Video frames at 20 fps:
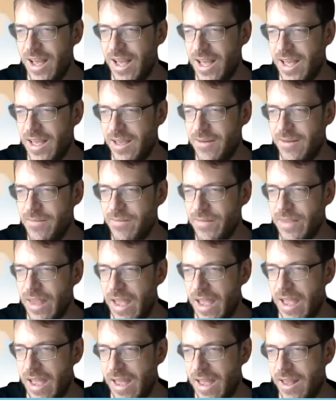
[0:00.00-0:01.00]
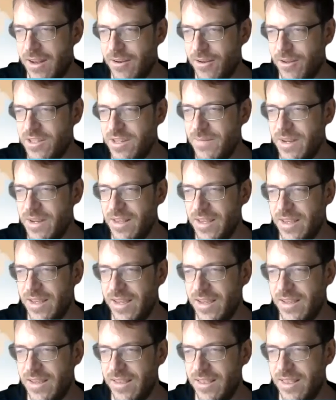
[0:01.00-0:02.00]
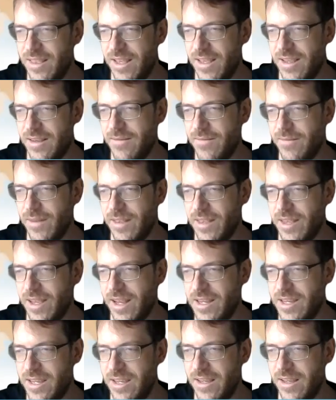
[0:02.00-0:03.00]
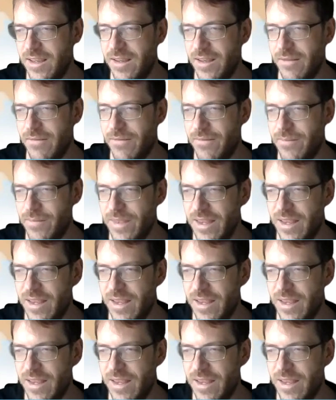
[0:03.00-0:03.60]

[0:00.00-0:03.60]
And ultimately, the idea